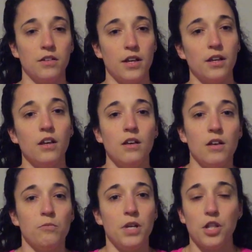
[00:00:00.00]
Okay,
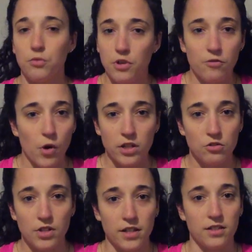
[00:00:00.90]
pick 3 or 4
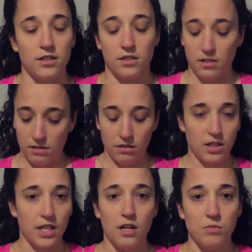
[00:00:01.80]
exercises.
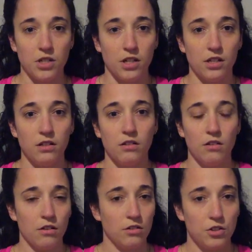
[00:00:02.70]
Get them done,
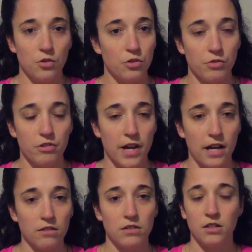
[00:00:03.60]
2 or 3
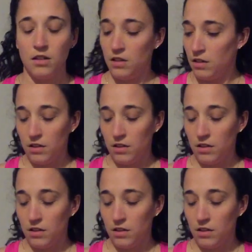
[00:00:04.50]
rounds.